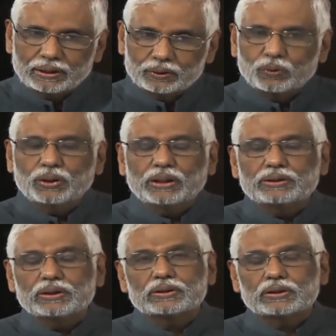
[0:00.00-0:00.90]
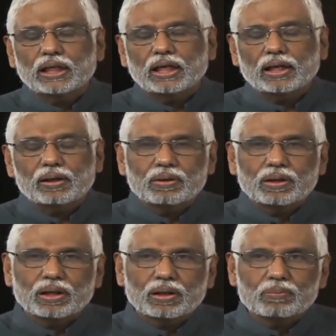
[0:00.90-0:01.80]
So this is
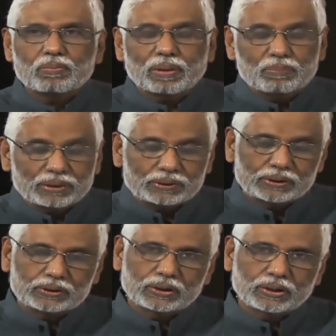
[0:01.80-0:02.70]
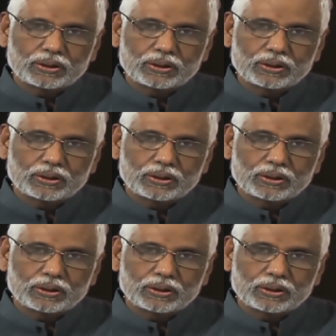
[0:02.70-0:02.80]
my message,